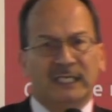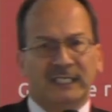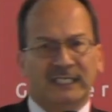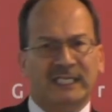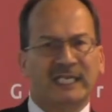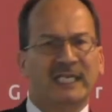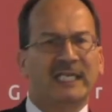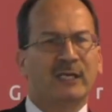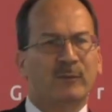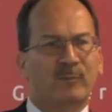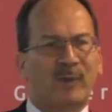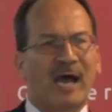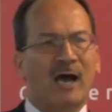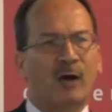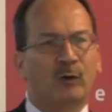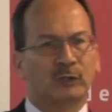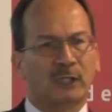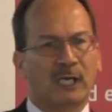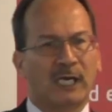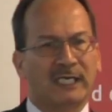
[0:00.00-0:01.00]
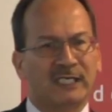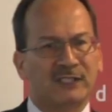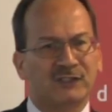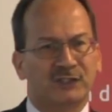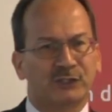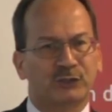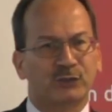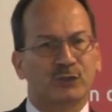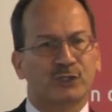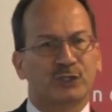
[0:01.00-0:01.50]
Key about uh,
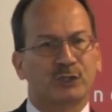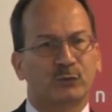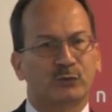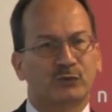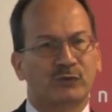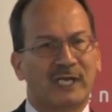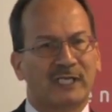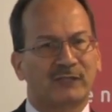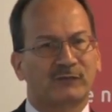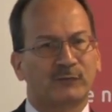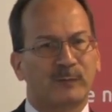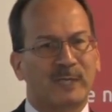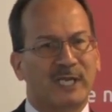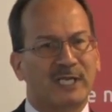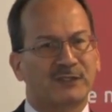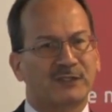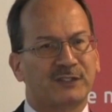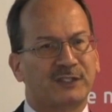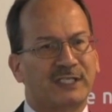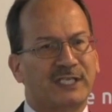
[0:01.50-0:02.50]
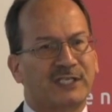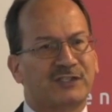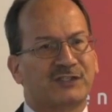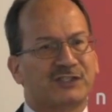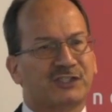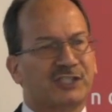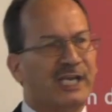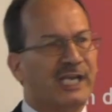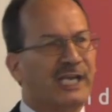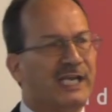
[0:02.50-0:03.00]
institutional transformation is
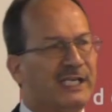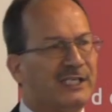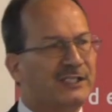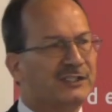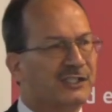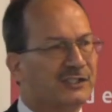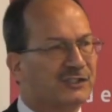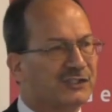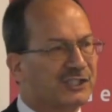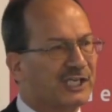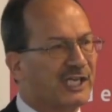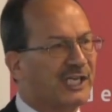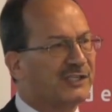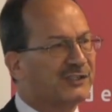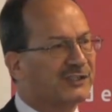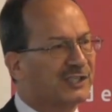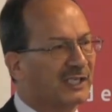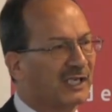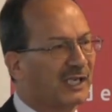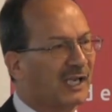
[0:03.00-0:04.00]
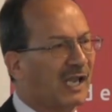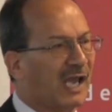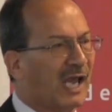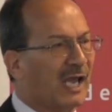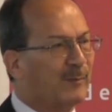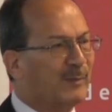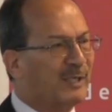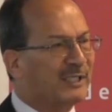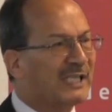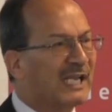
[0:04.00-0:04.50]
change and change in
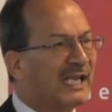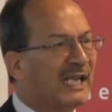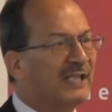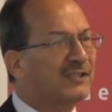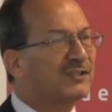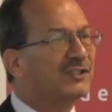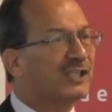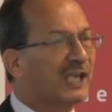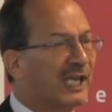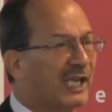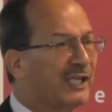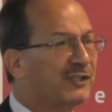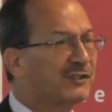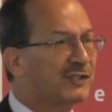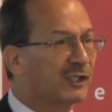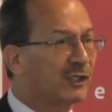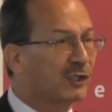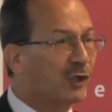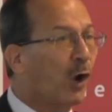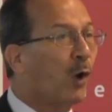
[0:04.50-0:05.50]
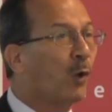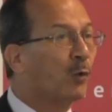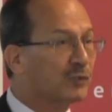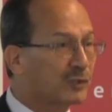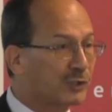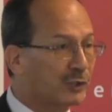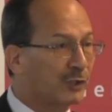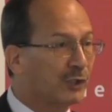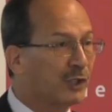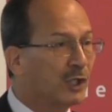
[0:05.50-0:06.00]
climate and change in
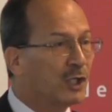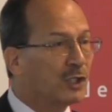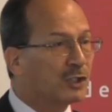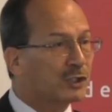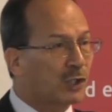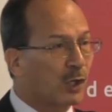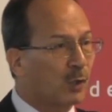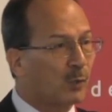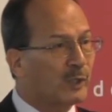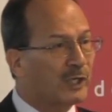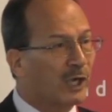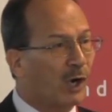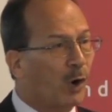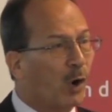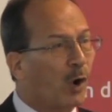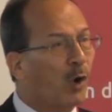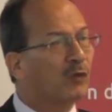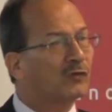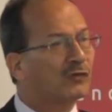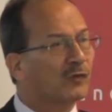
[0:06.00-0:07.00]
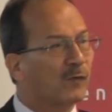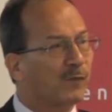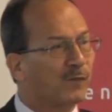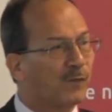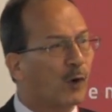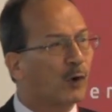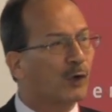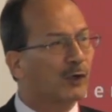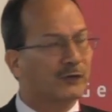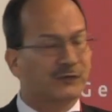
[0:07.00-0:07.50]
culture. So we are also
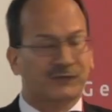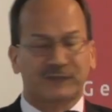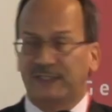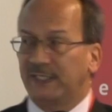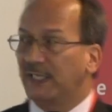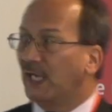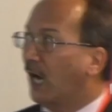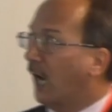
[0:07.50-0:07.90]
focusing